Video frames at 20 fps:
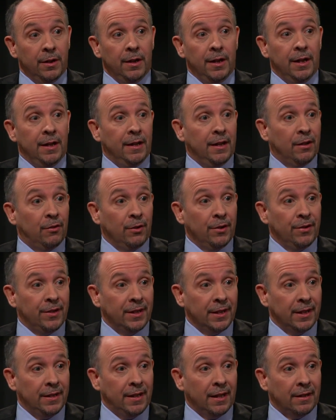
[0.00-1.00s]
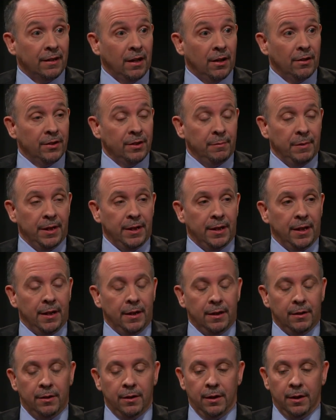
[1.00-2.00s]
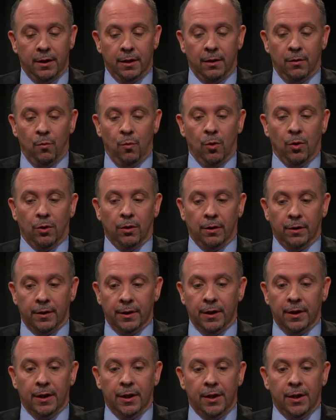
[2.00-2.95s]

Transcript: in an increasingly technology-mediated world.